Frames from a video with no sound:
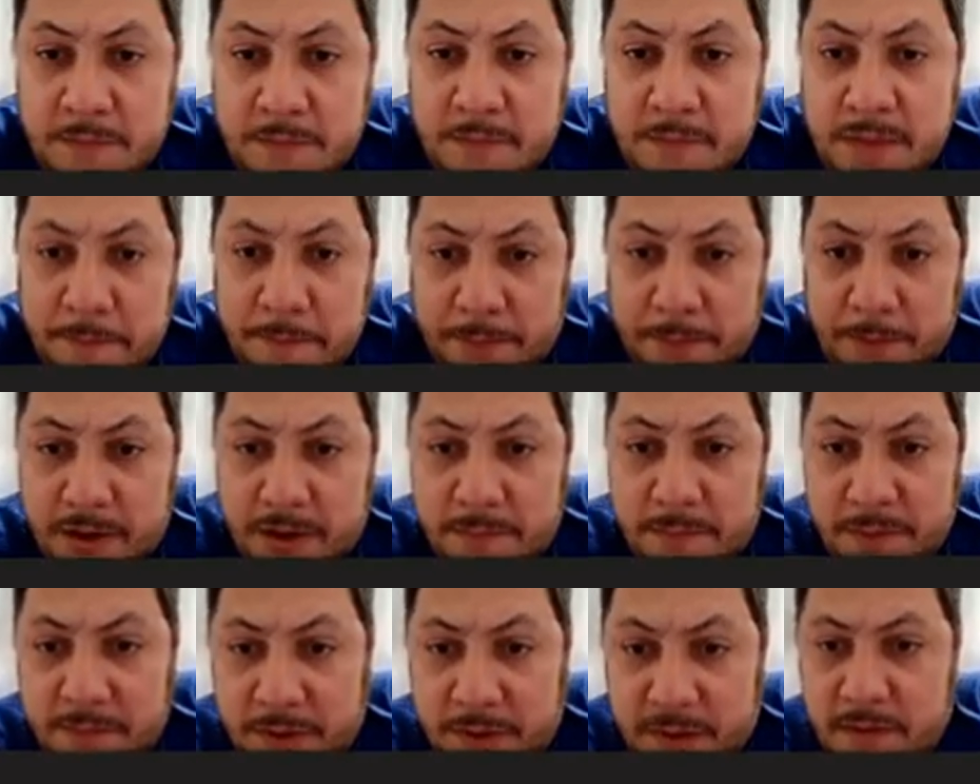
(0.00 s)

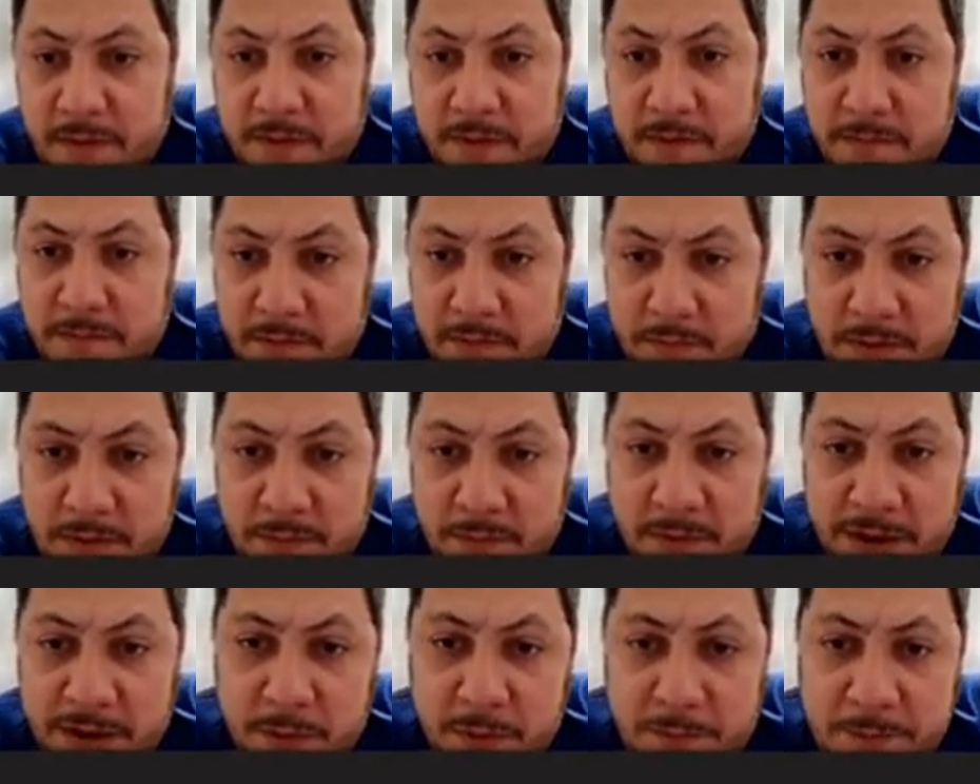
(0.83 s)
problem, in
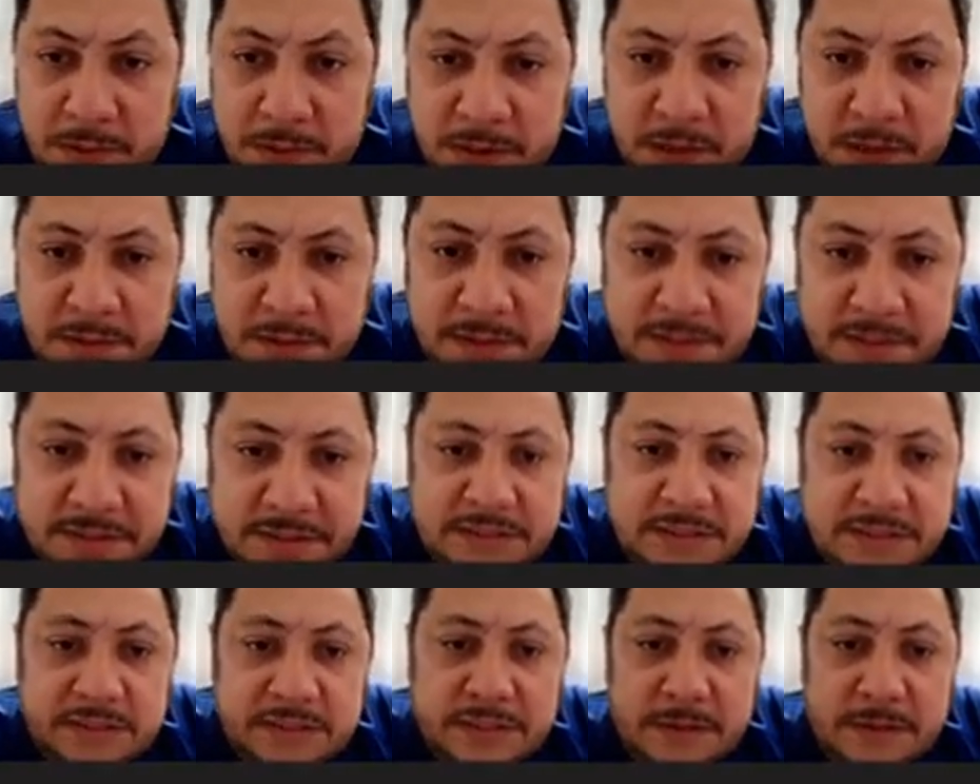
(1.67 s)
my opinion,
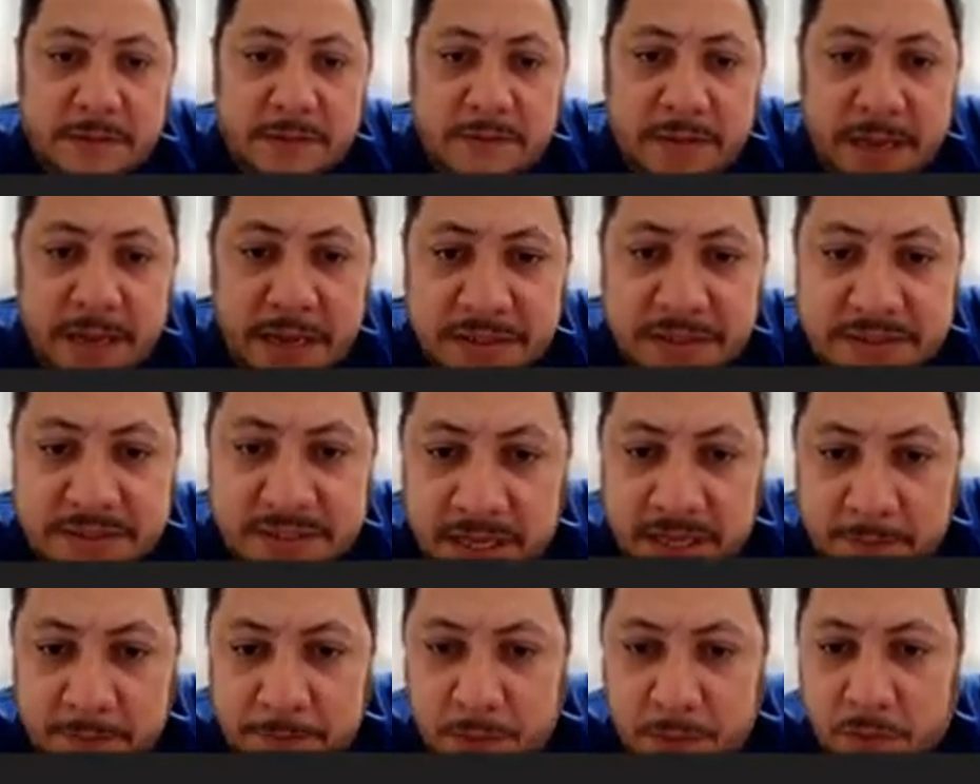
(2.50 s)
is the Nash
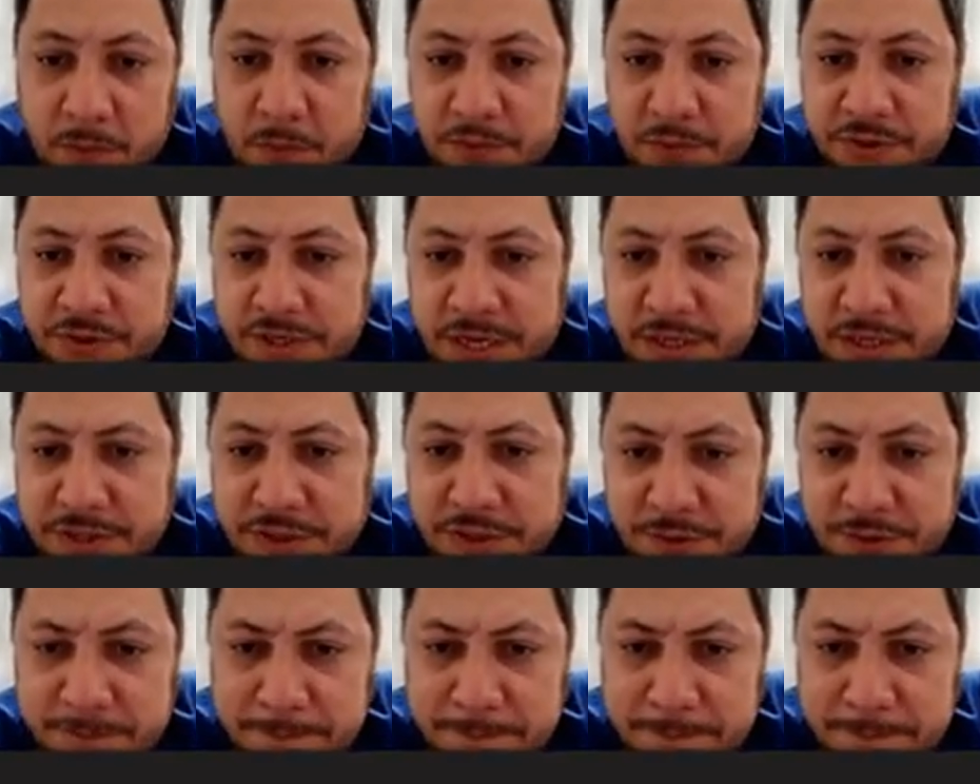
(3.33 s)
sample conjecture.